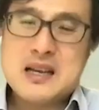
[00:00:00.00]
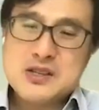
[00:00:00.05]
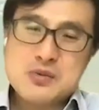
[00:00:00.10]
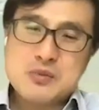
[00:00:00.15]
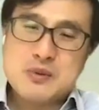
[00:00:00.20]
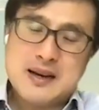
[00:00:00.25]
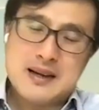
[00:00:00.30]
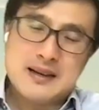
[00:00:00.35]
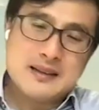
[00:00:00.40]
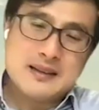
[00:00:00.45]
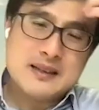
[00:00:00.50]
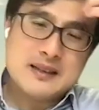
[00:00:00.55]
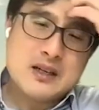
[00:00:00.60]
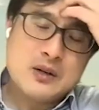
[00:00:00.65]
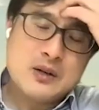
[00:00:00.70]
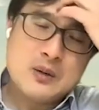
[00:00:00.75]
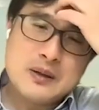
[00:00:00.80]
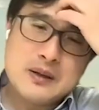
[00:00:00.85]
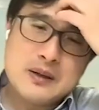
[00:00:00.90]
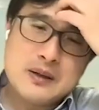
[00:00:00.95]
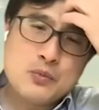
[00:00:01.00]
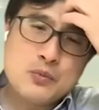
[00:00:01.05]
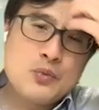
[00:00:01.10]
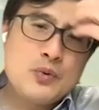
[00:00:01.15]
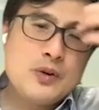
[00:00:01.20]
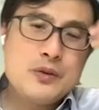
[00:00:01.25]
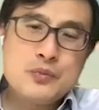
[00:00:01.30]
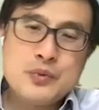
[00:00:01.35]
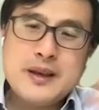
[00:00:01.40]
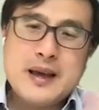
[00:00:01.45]
And that's why,
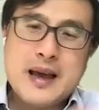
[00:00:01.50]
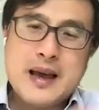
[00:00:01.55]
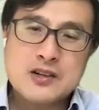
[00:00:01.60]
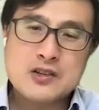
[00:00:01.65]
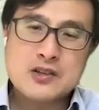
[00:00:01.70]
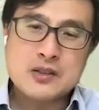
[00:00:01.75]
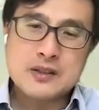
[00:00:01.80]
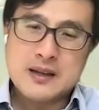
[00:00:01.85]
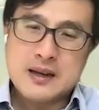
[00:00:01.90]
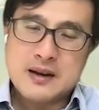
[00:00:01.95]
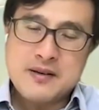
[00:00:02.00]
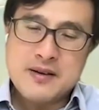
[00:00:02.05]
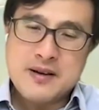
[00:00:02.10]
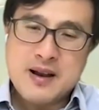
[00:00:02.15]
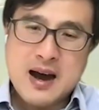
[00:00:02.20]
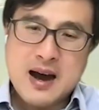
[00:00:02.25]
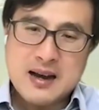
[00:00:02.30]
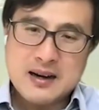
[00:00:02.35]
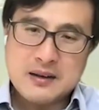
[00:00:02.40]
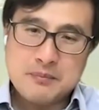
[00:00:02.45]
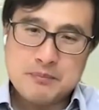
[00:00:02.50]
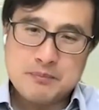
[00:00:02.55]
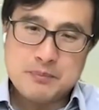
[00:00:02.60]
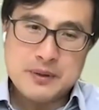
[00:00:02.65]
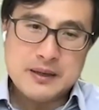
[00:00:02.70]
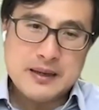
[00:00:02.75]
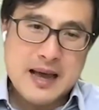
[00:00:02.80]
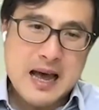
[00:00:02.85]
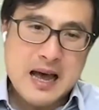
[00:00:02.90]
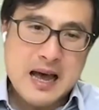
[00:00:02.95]
we actually are not
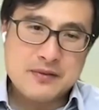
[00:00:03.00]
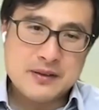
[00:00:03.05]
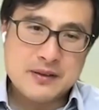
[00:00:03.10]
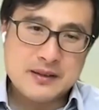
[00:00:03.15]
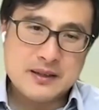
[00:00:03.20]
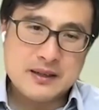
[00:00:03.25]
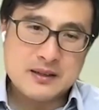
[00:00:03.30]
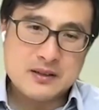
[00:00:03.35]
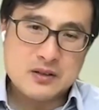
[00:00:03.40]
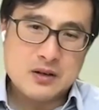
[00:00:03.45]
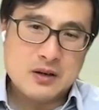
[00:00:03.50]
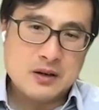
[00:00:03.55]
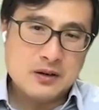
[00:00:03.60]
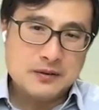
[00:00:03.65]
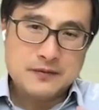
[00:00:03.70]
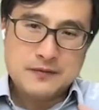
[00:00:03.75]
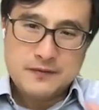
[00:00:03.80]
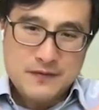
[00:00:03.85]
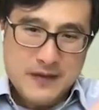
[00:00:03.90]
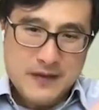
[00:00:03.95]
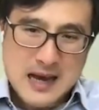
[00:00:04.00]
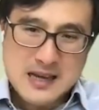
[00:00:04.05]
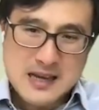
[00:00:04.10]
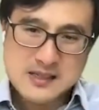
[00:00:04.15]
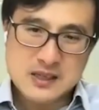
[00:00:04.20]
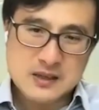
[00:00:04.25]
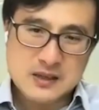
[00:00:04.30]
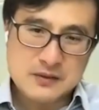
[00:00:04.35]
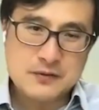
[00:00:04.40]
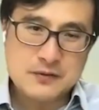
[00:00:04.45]
a big advocate of
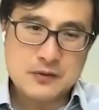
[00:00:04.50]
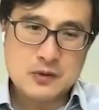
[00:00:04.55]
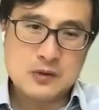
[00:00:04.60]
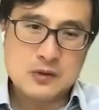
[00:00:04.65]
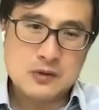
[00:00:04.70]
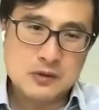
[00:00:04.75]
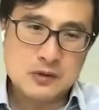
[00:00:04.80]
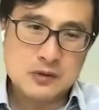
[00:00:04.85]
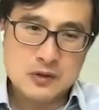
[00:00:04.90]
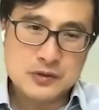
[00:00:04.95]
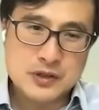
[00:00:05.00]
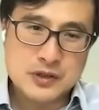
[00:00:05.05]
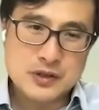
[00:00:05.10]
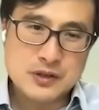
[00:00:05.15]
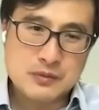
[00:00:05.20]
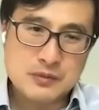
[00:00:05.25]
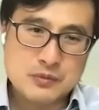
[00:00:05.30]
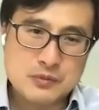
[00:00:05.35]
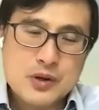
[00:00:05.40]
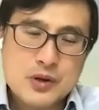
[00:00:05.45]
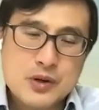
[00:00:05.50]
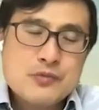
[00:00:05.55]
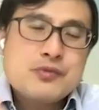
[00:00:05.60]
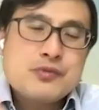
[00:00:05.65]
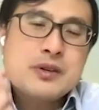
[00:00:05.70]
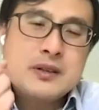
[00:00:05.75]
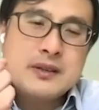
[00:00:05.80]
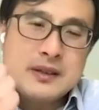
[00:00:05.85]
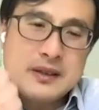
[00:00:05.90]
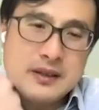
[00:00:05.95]
fasting for a long term.
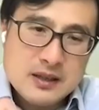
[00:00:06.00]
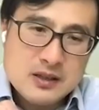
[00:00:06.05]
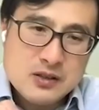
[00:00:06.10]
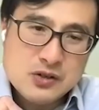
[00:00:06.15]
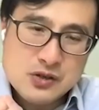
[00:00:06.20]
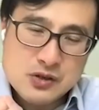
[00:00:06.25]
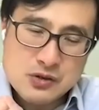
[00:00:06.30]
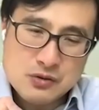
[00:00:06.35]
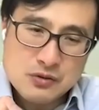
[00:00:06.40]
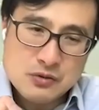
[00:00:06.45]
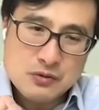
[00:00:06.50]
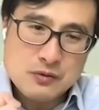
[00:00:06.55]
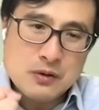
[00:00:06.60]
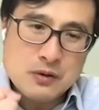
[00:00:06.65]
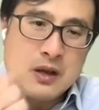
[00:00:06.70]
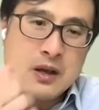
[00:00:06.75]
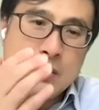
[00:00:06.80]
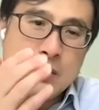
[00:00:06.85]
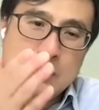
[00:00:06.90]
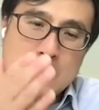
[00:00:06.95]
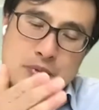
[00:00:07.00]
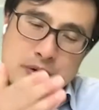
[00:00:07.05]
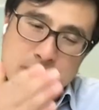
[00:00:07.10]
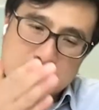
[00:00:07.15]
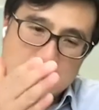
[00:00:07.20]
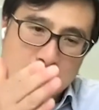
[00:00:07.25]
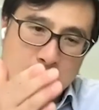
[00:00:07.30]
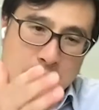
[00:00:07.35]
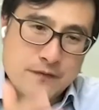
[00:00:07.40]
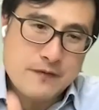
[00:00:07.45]
We're really into
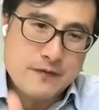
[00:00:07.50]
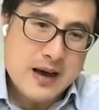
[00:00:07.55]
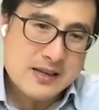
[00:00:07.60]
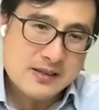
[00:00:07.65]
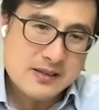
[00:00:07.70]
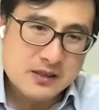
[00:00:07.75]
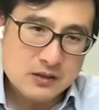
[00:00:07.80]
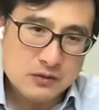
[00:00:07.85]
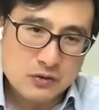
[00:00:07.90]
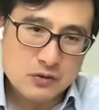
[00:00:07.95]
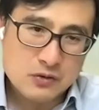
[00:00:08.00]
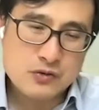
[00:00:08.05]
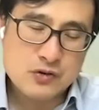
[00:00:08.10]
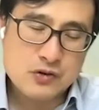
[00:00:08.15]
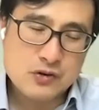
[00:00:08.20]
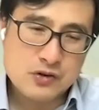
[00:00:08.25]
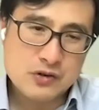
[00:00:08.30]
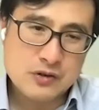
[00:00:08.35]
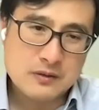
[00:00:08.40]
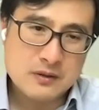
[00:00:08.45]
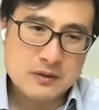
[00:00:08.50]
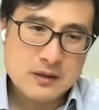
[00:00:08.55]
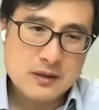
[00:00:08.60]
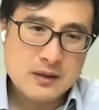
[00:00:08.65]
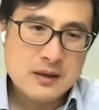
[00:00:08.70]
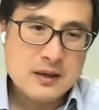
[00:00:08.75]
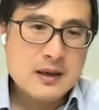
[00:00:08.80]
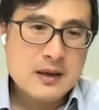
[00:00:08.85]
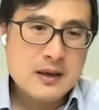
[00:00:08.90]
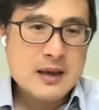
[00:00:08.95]
what we call fasting
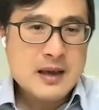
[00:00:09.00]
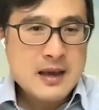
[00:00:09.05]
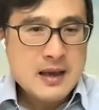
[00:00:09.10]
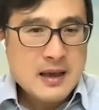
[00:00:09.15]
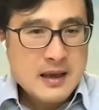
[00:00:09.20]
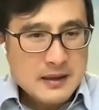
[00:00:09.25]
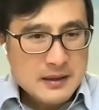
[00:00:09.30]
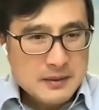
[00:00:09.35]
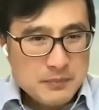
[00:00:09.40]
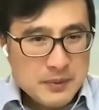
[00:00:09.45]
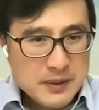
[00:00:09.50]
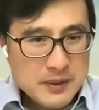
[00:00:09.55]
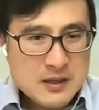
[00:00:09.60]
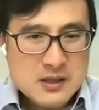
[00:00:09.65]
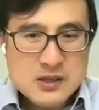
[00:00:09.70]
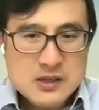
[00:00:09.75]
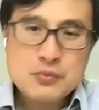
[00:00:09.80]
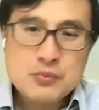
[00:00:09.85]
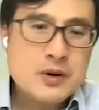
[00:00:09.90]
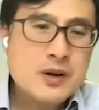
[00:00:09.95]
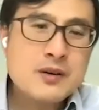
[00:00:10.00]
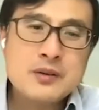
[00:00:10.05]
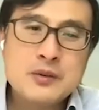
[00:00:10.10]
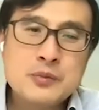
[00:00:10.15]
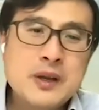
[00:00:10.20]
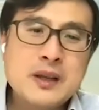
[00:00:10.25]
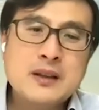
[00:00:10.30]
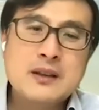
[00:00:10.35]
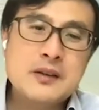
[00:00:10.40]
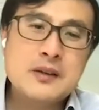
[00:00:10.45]
nutrition. Yeah. Because
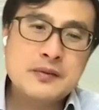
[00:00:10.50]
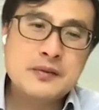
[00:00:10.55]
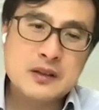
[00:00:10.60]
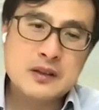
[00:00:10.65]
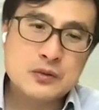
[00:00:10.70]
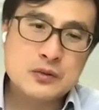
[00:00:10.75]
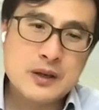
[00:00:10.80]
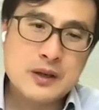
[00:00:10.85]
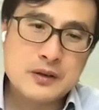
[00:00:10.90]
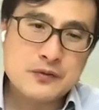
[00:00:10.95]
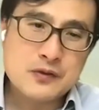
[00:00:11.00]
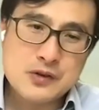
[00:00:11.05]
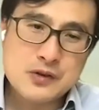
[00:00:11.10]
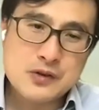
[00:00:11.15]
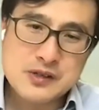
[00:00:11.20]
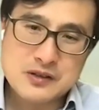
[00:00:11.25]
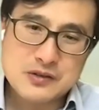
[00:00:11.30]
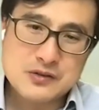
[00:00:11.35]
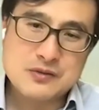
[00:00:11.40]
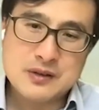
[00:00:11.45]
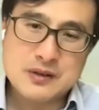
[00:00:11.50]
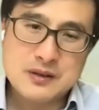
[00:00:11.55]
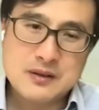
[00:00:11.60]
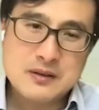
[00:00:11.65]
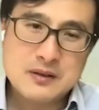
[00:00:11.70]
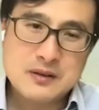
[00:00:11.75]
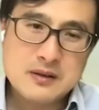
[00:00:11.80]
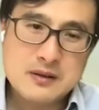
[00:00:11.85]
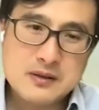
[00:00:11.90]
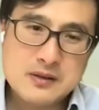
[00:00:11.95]
we live in the 21st
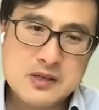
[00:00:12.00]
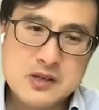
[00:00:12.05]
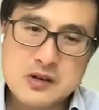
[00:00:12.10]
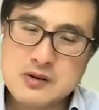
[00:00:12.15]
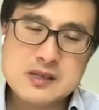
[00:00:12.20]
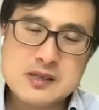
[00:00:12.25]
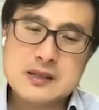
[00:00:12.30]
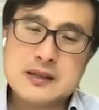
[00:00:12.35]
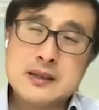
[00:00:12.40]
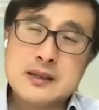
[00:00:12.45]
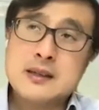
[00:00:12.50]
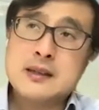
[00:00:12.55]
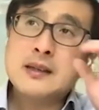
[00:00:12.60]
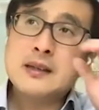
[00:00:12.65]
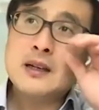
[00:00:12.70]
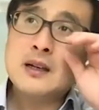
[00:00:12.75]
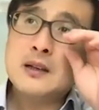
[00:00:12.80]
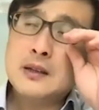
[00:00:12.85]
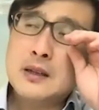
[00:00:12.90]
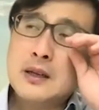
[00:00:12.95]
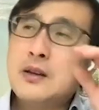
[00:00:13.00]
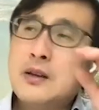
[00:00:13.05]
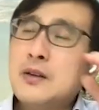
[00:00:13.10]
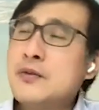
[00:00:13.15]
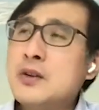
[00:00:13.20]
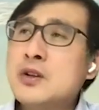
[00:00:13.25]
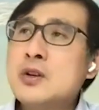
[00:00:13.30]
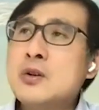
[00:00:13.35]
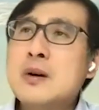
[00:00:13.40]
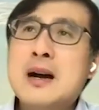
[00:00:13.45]
century. Seriously,
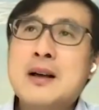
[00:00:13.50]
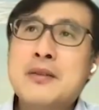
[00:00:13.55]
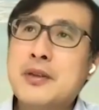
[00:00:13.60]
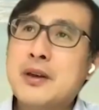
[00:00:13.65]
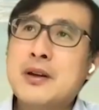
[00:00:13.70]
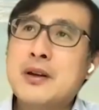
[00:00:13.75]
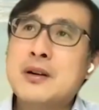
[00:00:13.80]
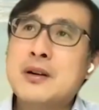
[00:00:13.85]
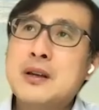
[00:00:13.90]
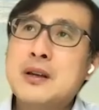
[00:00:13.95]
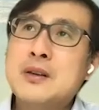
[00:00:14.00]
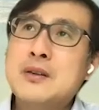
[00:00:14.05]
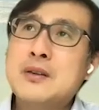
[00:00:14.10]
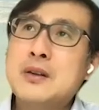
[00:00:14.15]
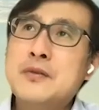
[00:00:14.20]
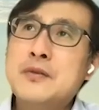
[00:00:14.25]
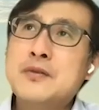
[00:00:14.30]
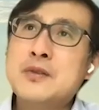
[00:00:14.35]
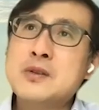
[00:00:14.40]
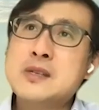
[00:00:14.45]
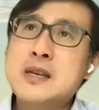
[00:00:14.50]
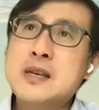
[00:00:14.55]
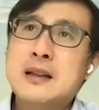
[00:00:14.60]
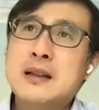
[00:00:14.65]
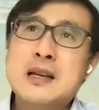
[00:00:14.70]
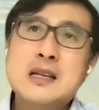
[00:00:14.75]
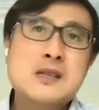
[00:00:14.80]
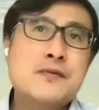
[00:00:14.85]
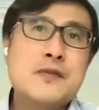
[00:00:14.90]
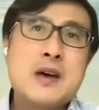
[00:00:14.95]
if you go there, if you
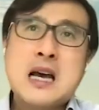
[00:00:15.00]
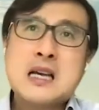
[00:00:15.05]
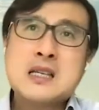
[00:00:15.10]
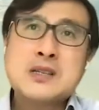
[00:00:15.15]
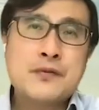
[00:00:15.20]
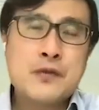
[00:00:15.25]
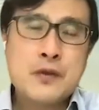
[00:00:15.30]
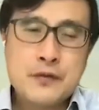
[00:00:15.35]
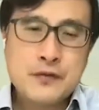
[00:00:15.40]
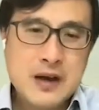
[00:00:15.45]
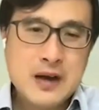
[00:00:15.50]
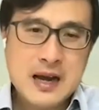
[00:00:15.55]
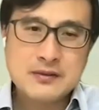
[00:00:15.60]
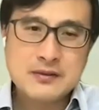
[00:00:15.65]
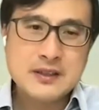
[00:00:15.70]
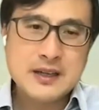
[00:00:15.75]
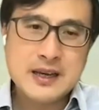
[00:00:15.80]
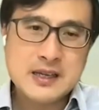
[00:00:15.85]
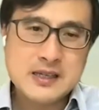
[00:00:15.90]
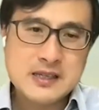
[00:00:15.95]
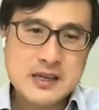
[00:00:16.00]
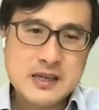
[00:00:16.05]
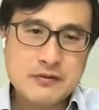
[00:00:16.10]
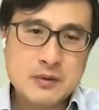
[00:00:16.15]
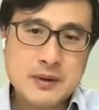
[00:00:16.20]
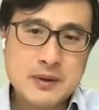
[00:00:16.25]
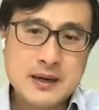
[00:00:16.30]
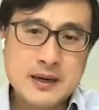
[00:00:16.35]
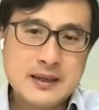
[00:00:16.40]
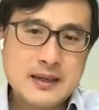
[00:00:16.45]
say, let's fast for 5
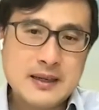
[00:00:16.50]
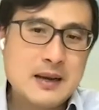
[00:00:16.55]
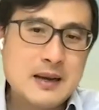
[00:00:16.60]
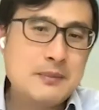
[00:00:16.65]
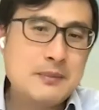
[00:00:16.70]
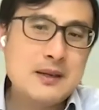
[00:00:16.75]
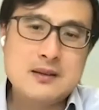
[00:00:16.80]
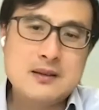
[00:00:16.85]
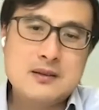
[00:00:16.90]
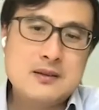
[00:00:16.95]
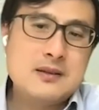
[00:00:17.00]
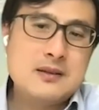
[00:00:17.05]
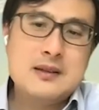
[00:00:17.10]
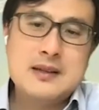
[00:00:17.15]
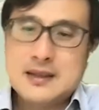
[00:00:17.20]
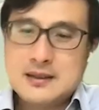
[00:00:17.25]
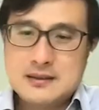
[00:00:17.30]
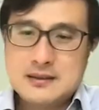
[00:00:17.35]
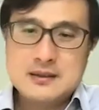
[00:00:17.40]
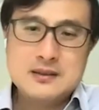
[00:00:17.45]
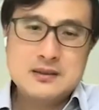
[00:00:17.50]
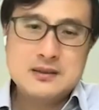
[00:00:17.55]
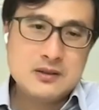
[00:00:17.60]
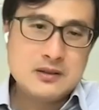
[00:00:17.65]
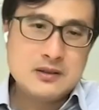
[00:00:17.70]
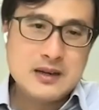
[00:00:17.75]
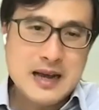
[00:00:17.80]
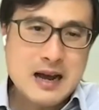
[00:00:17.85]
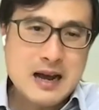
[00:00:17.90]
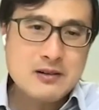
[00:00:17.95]
days, everybody,
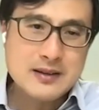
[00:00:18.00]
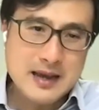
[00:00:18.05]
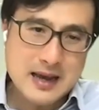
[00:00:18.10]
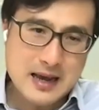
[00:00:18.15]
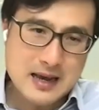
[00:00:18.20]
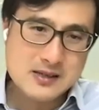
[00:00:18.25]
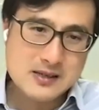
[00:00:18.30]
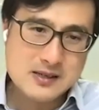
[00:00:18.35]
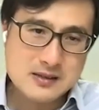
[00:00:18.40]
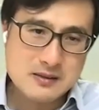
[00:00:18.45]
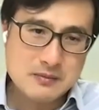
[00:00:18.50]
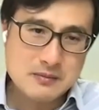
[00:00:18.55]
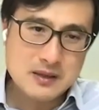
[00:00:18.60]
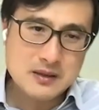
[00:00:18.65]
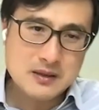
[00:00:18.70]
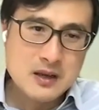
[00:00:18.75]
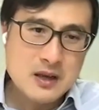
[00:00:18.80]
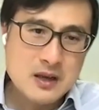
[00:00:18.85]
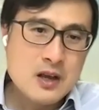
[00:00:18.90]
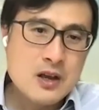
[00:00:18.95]
you're outcast.